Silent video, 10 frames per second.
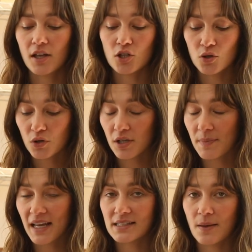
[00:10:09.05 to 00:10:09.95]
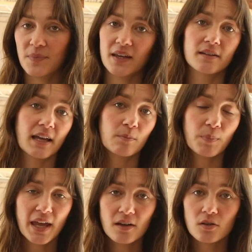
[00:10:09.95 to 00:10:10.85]
You could make something like
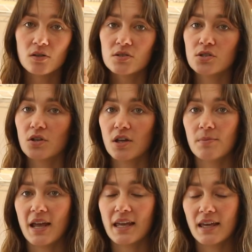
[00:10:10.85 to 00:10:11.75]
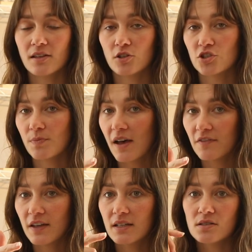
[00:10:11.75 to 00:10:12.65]
bagels, you could make English
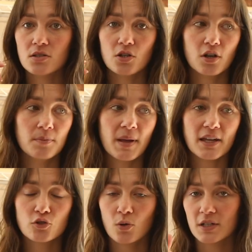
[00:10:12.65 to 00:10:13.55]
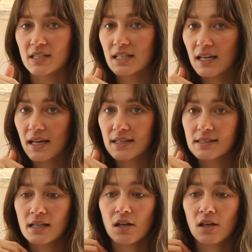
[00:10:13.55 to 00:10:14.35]
muffins, you could make tortillas.